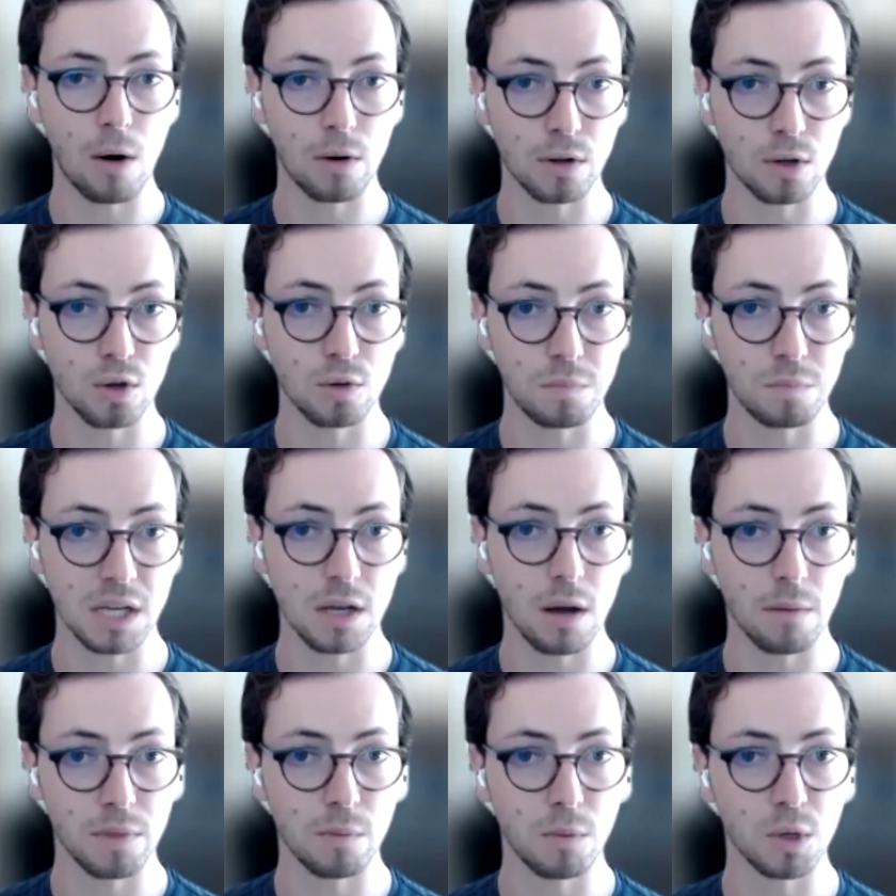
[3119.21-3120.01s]
could
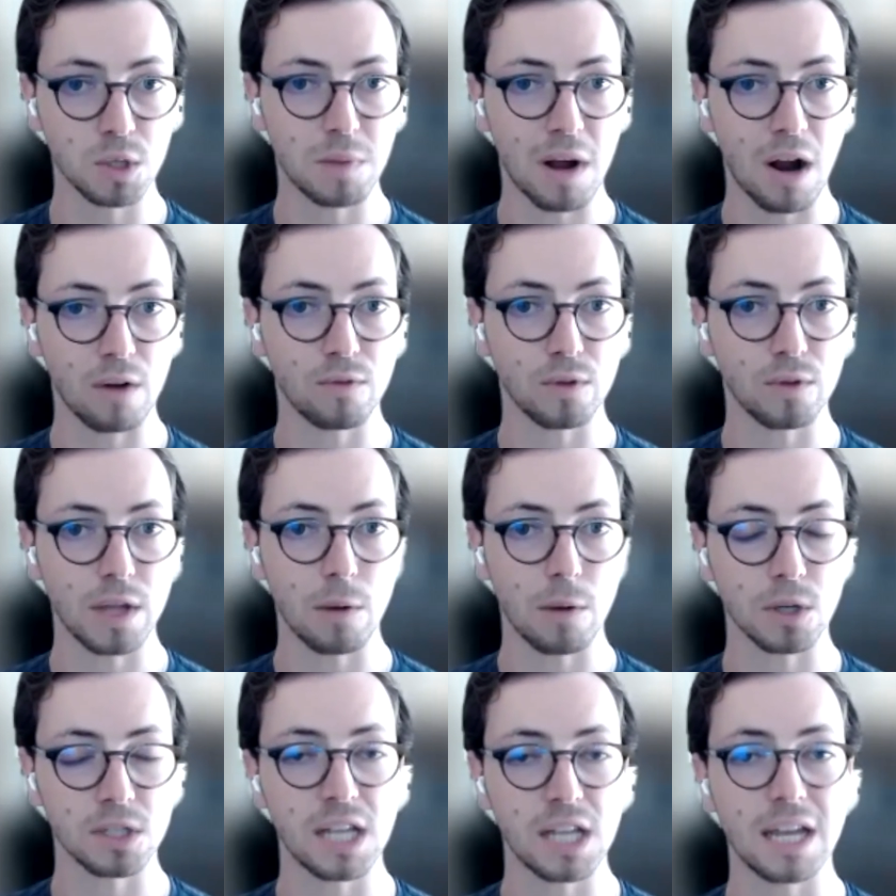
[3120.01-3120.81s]
become the most powerful
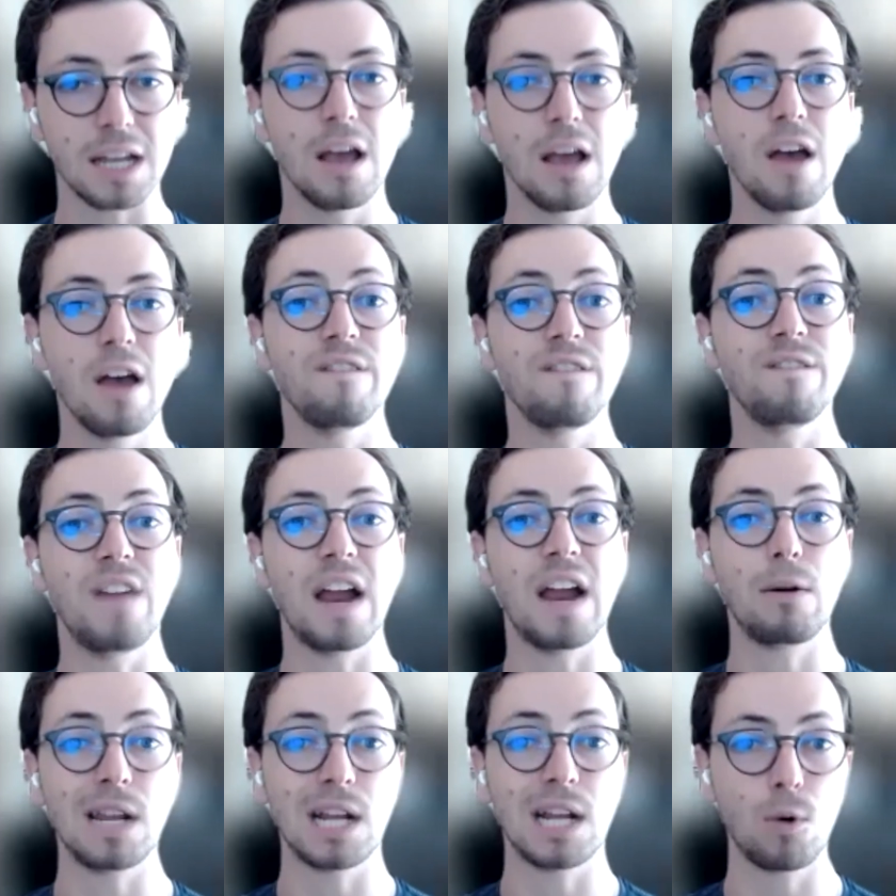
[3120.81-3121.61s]
network state
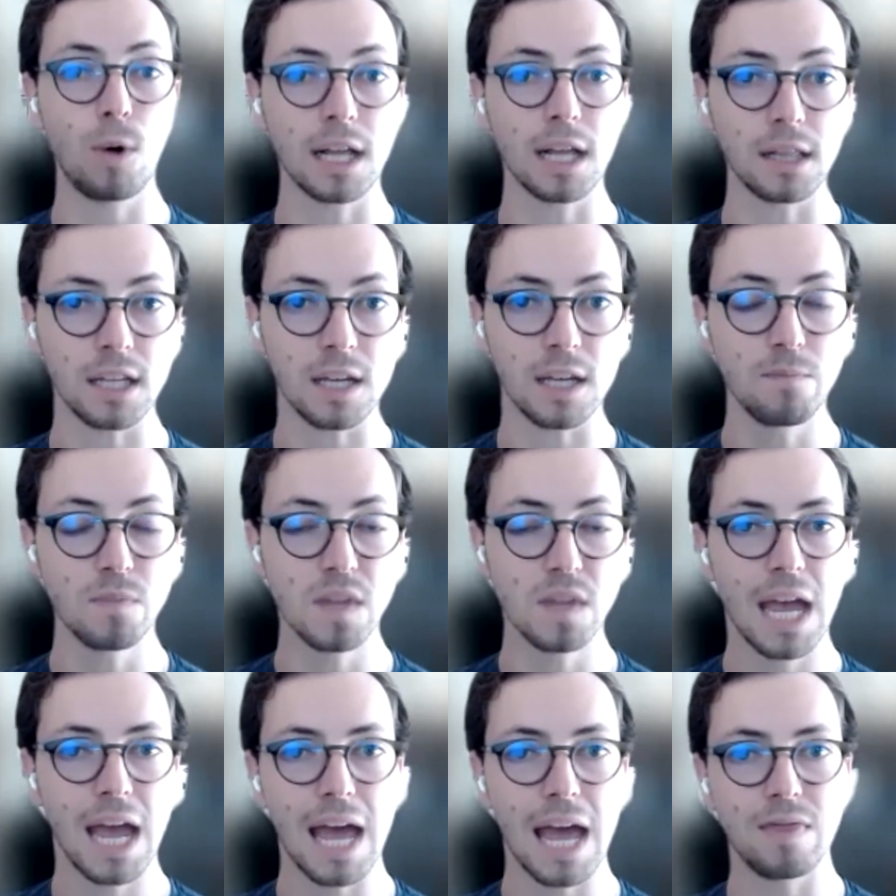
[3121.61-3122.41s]
very quickly.
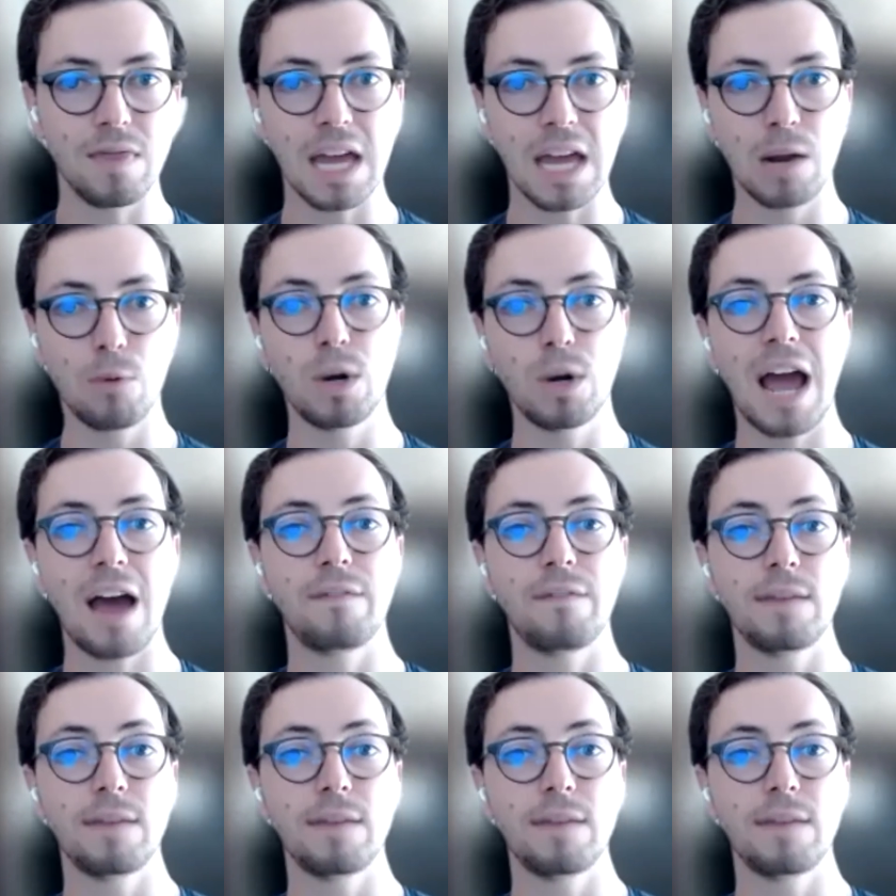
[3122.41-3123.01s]
And then it would have